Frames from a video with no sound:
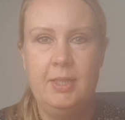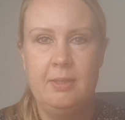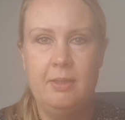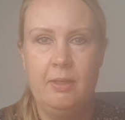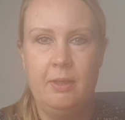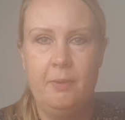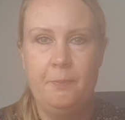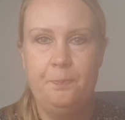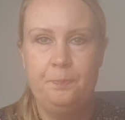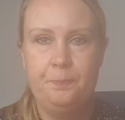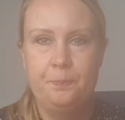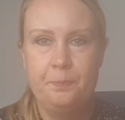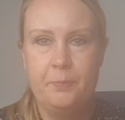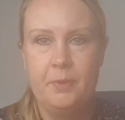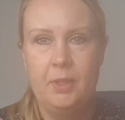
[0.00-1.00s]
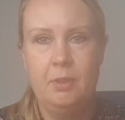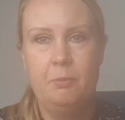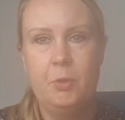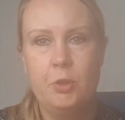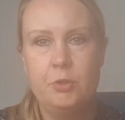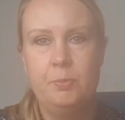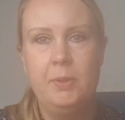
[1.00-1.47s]
in the
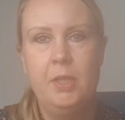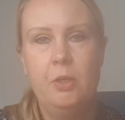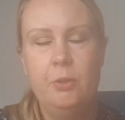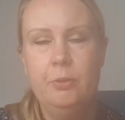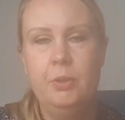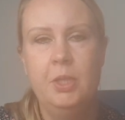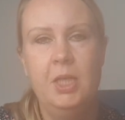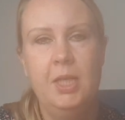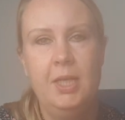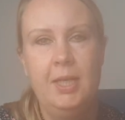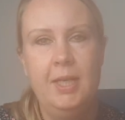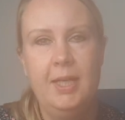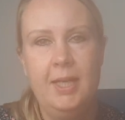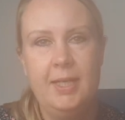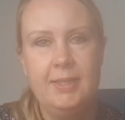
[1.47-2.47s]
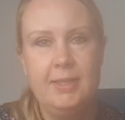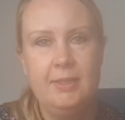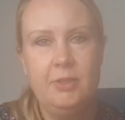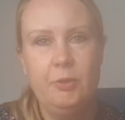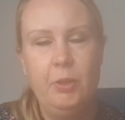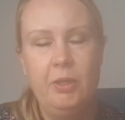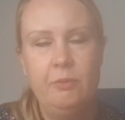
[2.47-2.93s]
box below, and
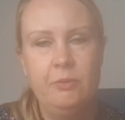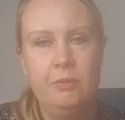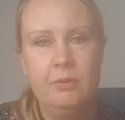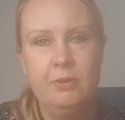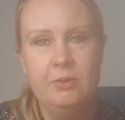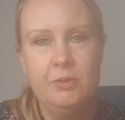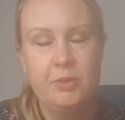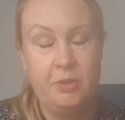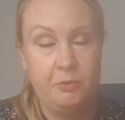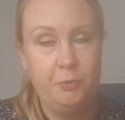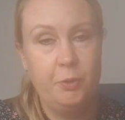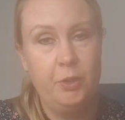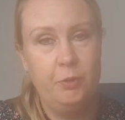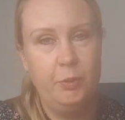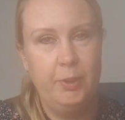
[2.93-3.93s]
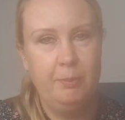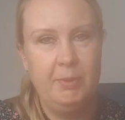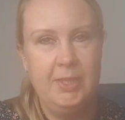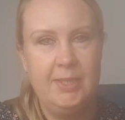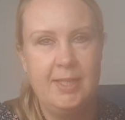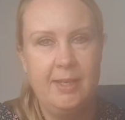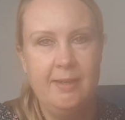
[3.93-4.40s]
then you can start following
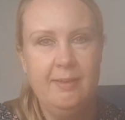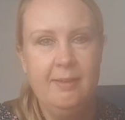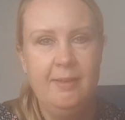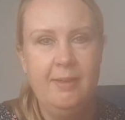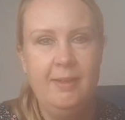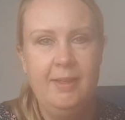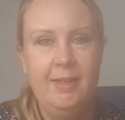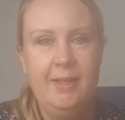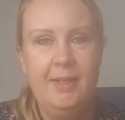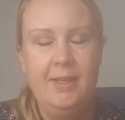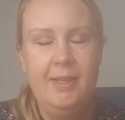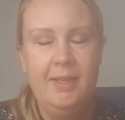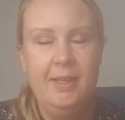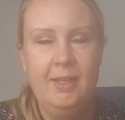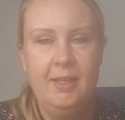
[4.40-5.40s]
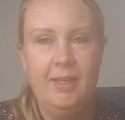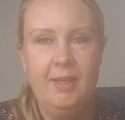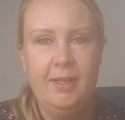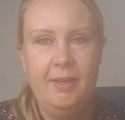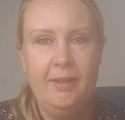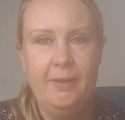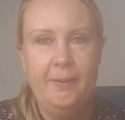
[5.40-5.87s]
me there.
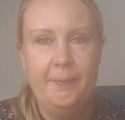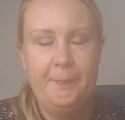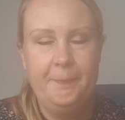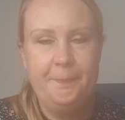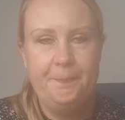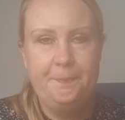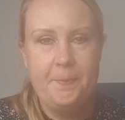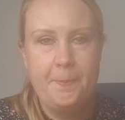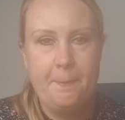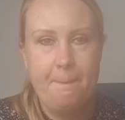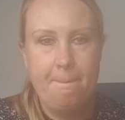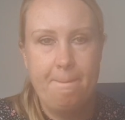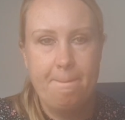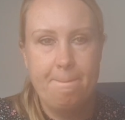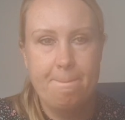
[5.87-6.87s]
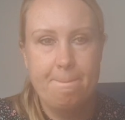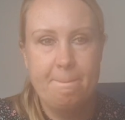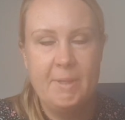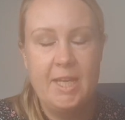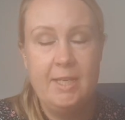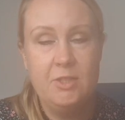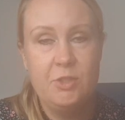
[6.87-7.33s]

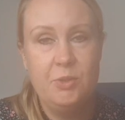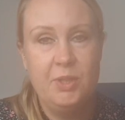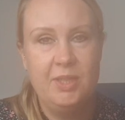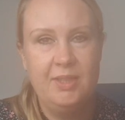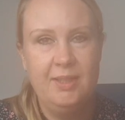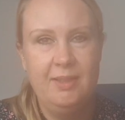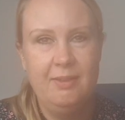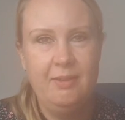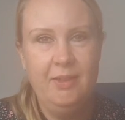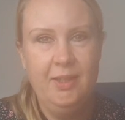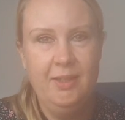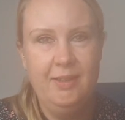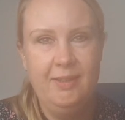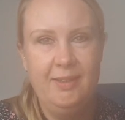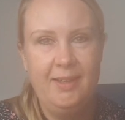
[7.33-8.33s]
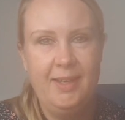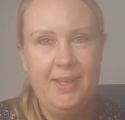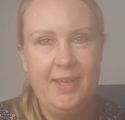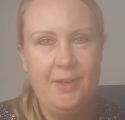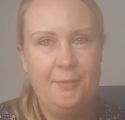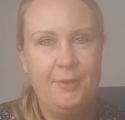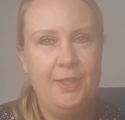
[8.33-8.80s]
As you can hear, I
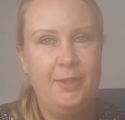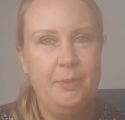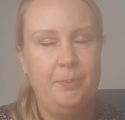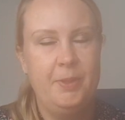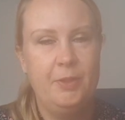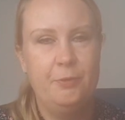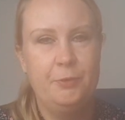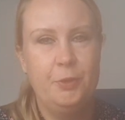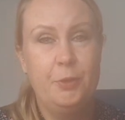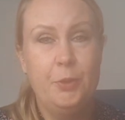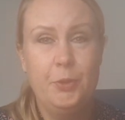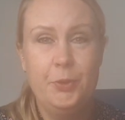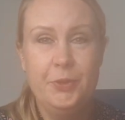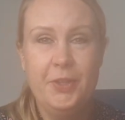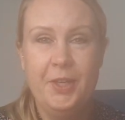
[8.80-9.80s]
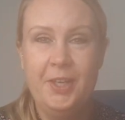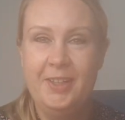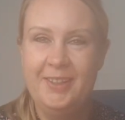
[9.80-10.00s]
have a little bit of a cold.